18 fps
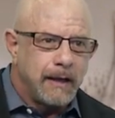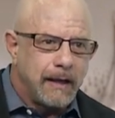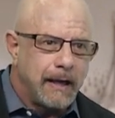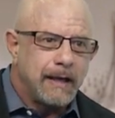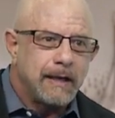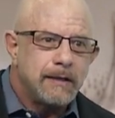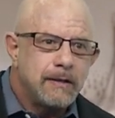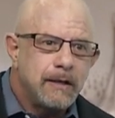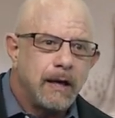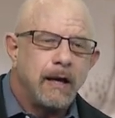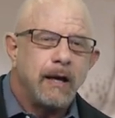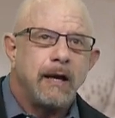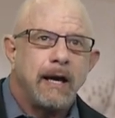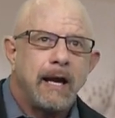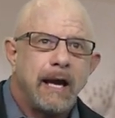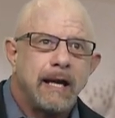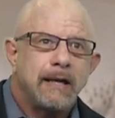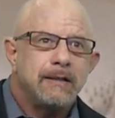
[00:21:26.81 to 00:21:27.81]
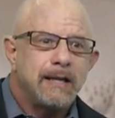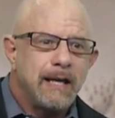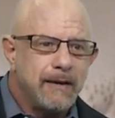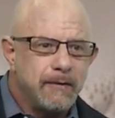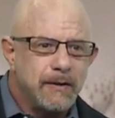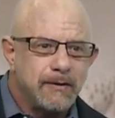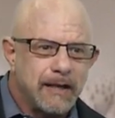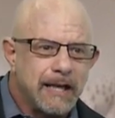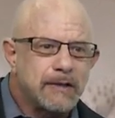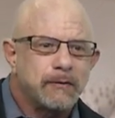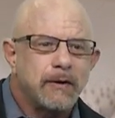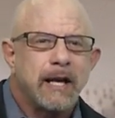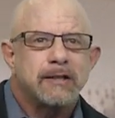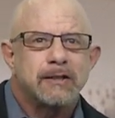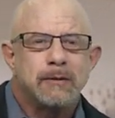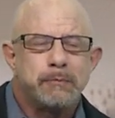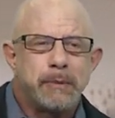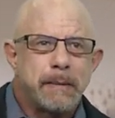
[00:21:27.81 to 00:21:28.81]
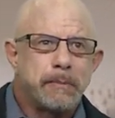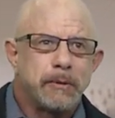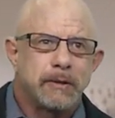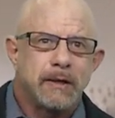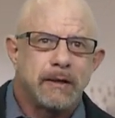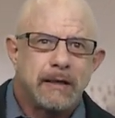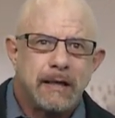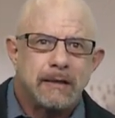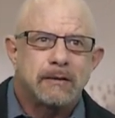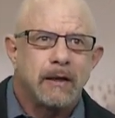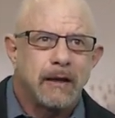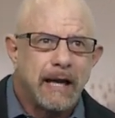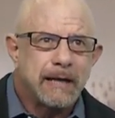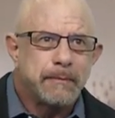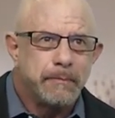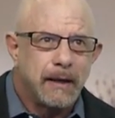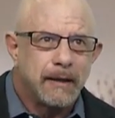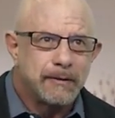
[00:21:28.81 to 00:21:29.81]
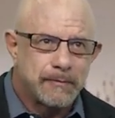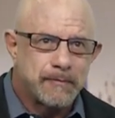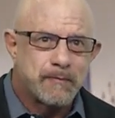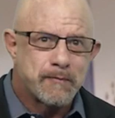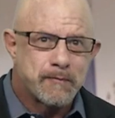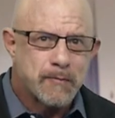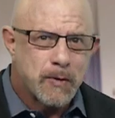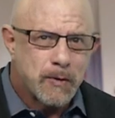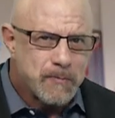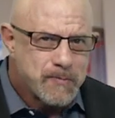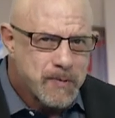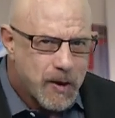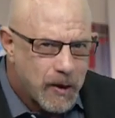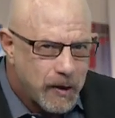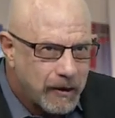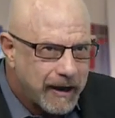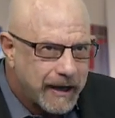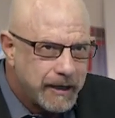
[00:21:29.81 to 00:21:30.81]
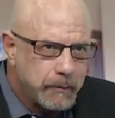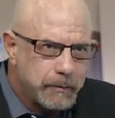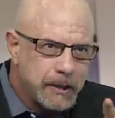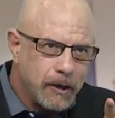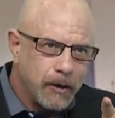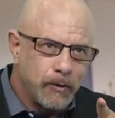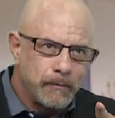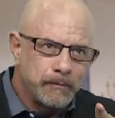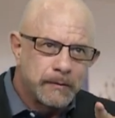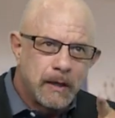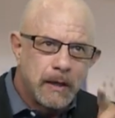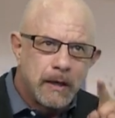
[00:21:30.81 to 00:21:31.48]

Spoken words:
And David, thanks for asking people to hit the like button. All right, here we go.